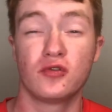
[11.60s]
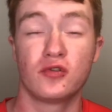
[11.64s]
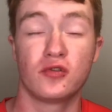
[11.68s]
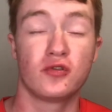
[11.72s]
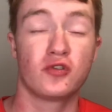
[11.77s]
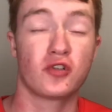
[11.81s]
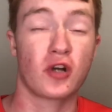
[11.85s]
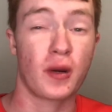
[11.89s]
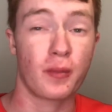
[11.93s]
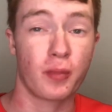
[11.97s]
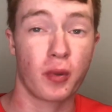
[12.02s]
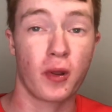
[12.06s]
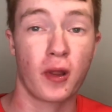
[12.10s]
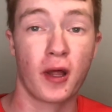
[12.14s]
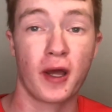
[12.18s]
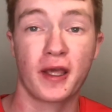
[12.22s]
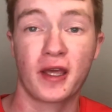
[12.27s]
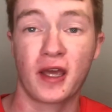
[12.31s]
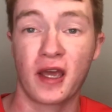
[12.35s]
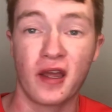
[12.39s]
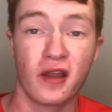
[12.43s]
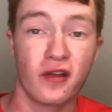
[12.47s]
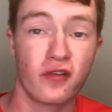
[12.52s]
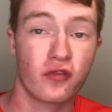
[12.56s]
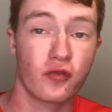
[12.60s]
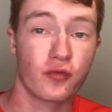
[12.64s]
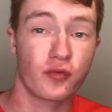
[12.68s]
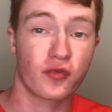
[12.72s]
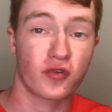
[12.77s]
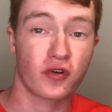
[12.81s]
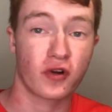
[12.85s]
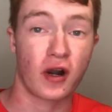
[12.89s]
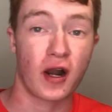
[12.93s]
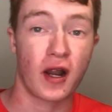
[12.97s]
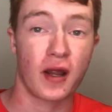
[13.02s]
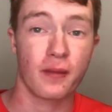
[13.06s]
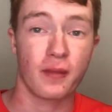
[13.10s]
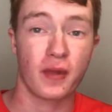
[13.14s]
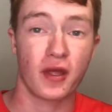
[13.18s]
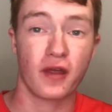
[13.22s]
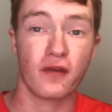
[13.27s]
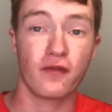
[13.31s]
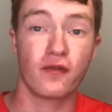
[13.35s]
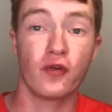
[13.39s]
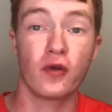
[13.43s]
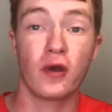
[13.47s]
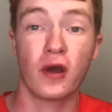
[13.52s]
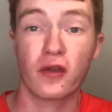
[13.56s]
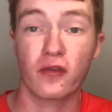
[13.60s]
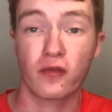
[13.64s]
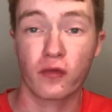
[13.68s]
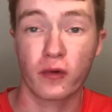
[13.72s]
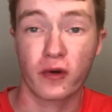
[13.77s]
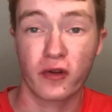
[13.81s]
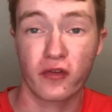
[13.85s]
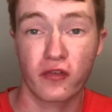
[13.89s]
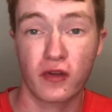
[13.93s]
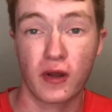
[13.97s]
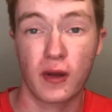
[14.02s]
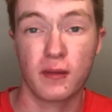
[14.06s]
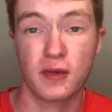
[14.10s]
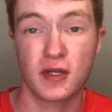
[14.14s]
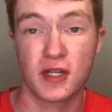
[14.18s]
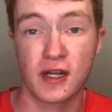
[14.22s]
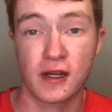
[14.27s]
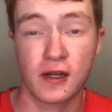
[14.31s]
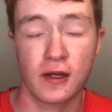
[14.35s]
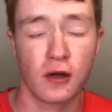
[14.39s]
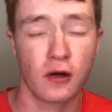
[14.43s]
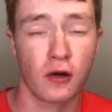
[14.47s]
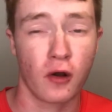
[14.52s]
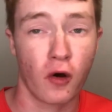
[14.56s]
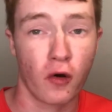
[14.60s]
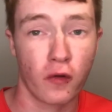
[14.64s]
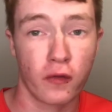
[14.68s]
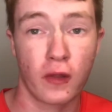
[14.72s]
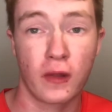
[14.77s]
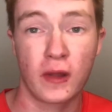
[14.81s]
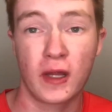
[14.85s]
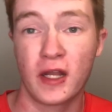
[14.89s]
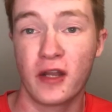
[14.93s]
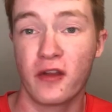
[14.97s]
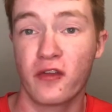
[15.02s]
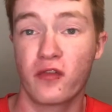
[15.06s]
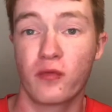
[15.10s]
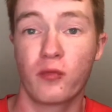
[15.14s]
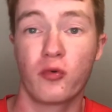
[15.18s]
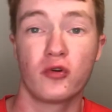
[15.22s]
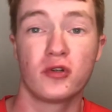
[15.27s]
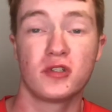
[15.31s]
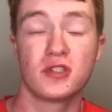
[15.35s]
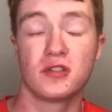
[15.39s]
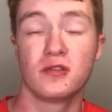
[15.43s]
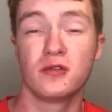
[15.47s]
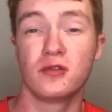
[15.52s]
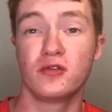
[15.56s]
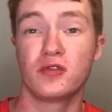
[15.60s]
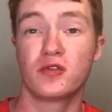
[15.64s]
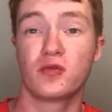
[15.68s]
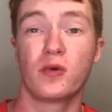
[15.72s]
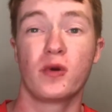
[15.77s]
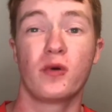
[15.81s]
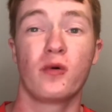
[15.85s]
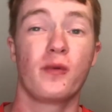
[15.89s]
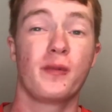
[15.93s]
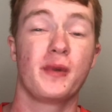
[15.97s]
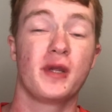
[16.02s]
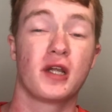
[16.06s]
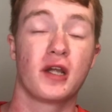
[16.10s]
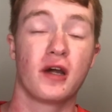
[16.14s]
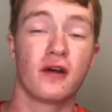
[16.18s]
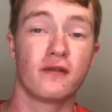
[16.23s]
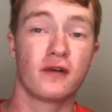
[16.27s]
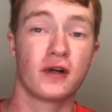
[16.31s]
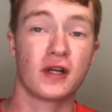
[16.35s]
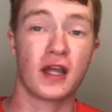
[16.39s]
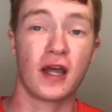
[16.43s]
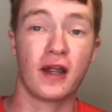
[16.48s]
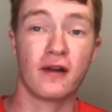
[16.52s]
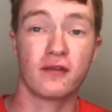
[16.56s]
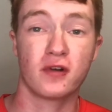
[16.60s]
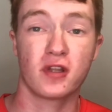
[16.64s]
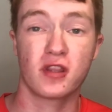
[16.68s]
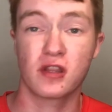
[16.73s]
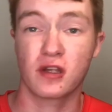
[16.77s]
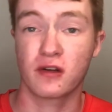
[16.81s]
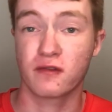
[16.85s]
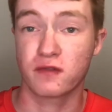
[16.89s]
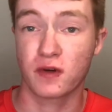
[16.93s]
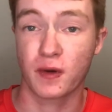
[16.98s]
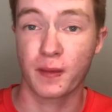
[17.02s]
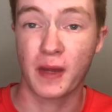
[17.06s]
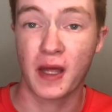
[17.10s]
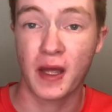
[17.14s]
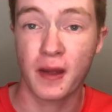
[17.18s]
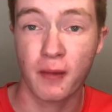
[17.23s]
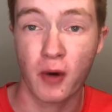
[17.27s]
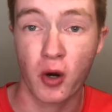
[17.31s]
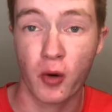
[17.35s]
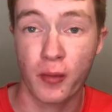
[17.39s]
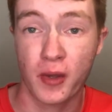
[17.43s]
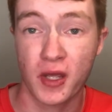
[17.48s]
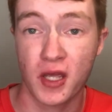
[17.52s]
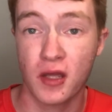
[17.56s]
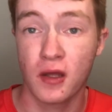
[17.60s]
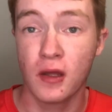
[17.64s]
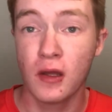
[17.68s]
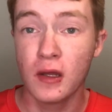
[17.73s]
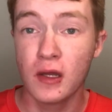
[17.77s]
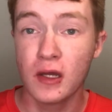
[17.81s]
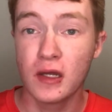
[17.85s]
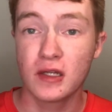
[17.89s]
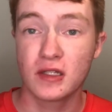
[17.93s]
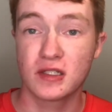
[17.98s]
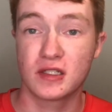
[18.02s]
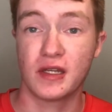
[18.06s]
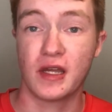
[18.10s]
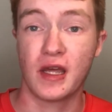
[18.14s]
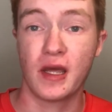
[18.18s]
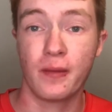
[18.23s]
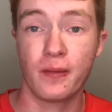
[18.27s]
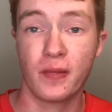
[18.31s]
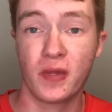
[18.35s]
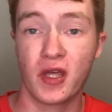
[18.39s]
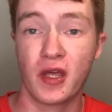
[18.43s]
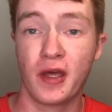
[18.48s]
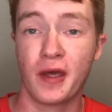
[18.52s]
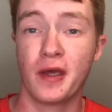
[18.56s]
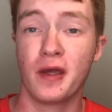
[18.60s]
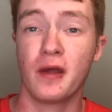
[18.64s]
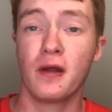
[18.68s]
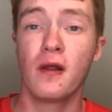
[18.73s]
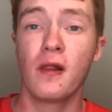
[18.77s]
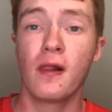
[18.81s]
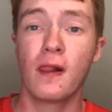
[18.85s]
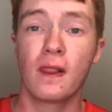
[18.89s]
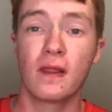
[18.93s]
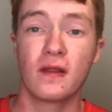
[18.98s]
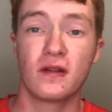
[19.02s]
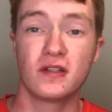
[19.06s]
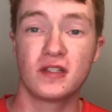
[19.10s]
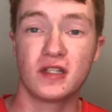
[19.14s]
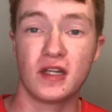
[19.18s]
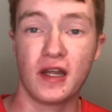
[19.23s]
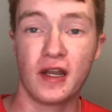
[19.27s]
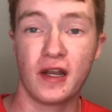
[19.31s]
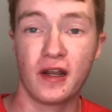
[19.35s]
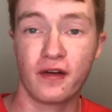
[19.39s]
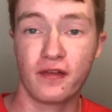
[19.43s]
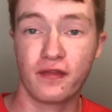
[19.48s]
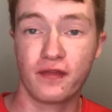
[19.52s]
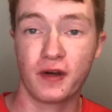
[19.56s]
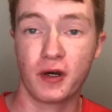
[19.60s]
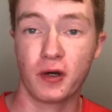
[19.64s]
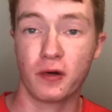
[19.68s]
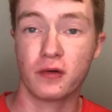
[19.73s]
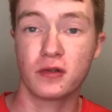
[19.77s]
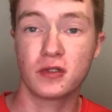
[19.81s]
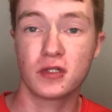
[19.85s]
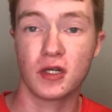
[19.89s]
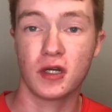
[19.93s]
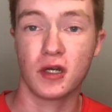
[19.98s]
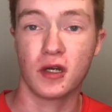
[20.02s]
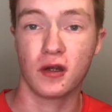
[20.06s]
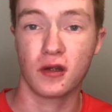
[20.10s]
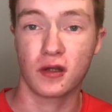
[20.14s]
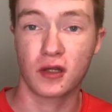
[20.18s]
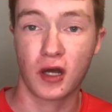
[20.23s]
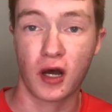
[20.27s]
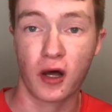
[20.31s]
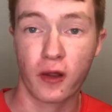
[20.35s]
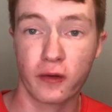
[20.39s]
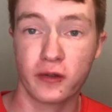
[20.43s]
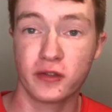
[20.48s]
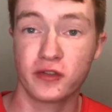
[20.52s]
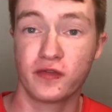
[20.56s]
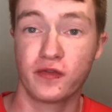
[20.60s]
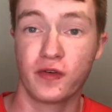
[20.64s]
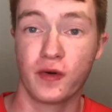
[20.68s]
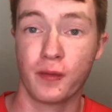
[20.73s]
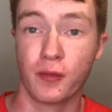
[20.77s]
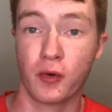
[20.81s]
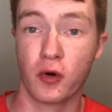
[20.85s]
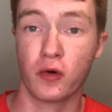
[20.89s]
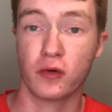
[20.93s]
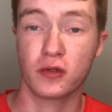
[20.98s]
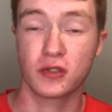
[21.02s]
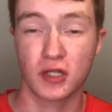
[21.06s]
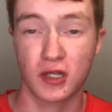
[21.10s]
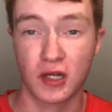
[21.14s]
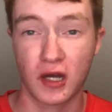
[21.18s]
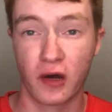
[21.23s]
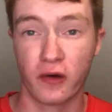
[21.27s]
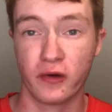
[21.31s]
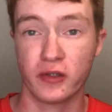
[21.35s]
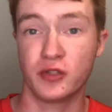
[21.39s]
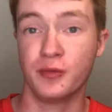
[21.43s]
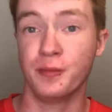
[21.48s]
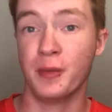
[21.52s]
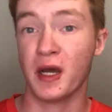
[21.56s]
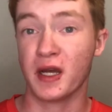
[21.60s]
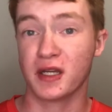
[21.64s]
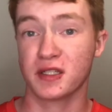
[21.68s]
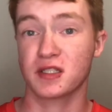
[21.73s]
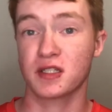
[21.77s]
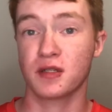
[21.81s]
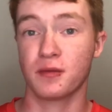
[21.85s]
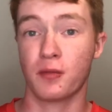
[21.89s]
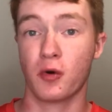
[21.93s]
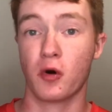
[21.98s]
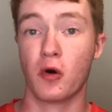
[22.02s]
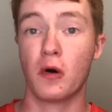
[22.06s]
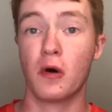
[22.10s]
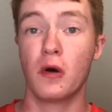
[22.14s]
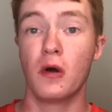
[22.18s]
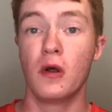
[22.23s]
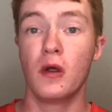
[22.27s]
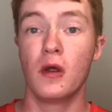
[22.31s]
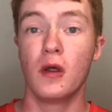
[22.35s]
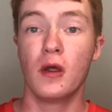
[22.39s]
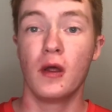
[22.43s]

drop a like and subscribe if you guys want to stay up to date on all the latest sports news. We will be covering everything from MLB to NBA to NFL to college football to college basketball